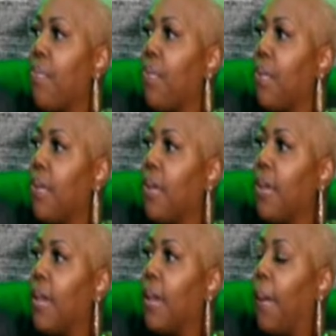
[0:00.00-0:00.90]

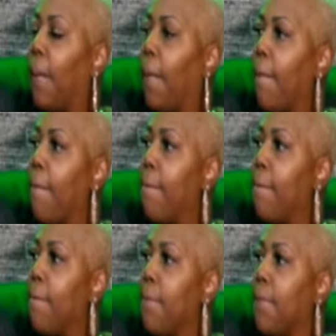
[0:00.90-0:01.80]

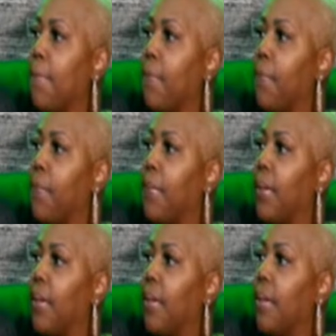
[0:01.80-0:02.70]

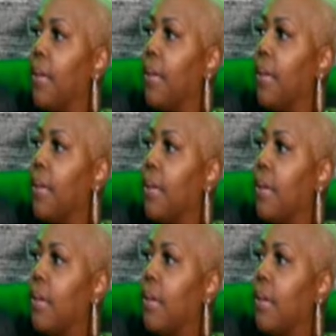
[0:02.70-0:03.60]

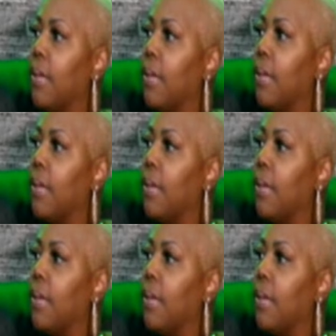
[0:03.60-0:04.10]
[no speech]